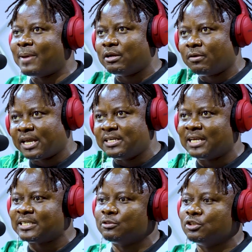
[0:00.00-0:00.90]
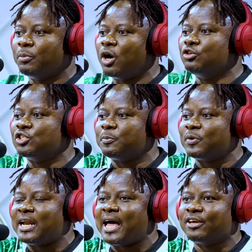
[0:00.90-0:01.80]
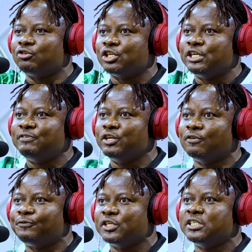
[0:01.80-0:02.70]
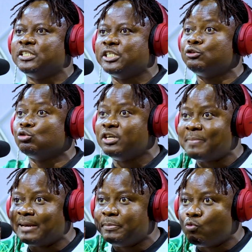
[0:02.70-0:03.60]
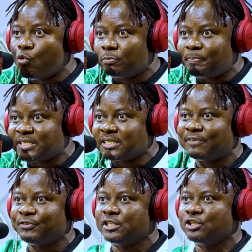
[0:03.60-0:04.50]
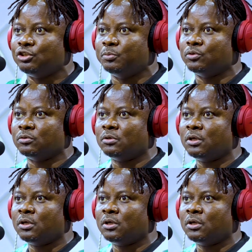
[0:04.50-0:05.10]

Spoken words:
might not get the answer to it. But all those people that are arguing, if they know Finidi, they should remind me one person that Finidi dribbled.